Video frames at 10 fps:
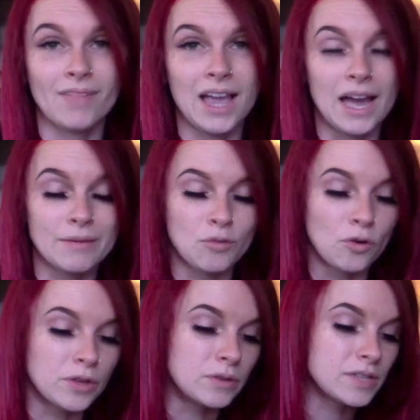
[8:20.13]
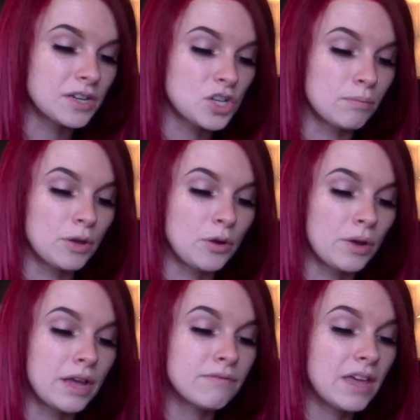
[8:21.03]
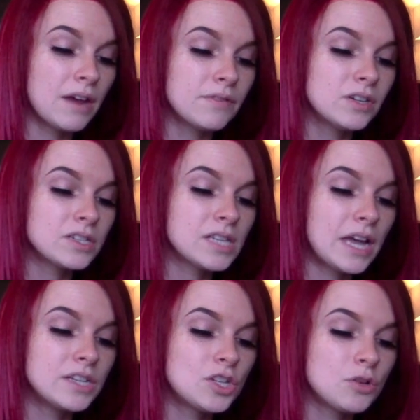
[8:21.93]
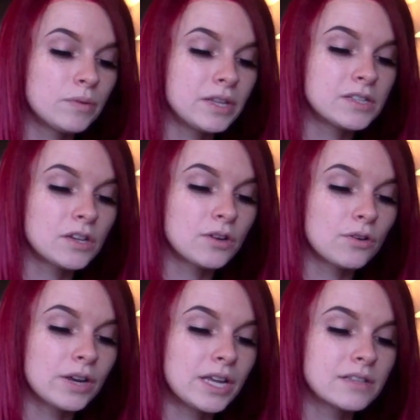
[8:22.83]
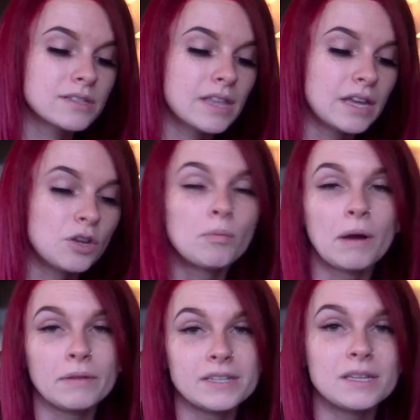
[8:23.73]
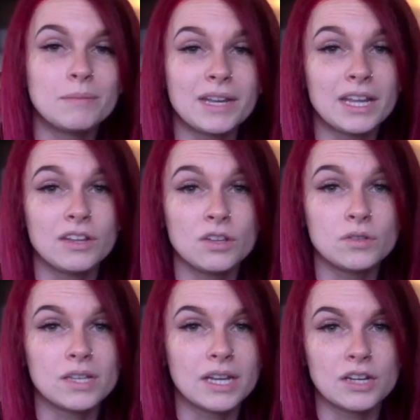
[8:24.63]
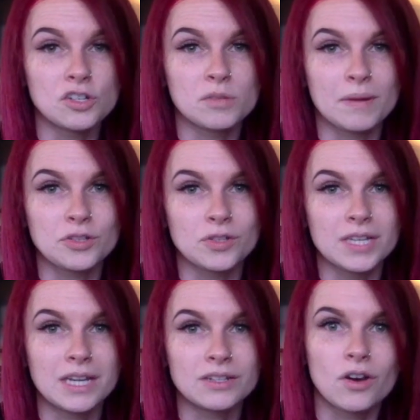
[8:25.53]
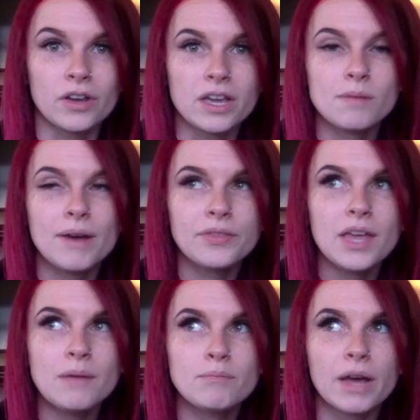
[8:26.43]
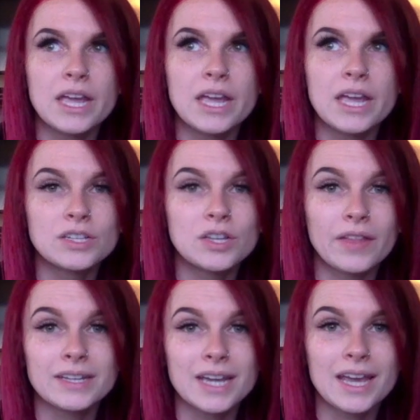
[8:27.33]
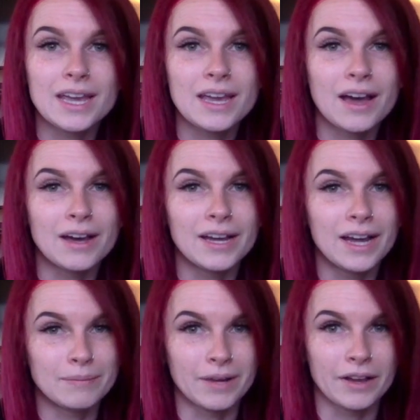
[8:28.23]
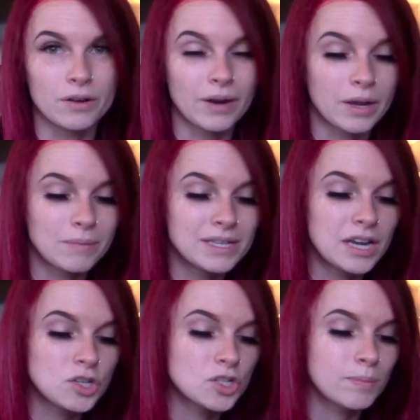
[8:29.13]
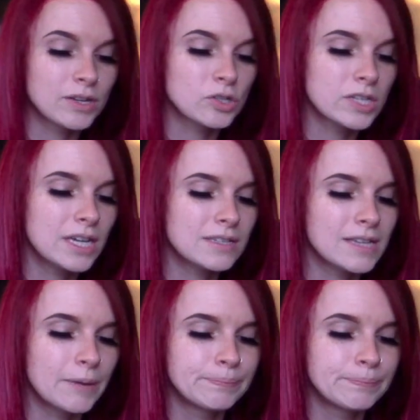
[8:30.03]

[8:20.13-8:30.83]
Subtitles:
I won't use that shampoo. If they ever decide to release their ingredients, then you'll probably see me using Nature's Specialty and talking about them, but until that day, I'm not going to recommend Nature's Specialty, so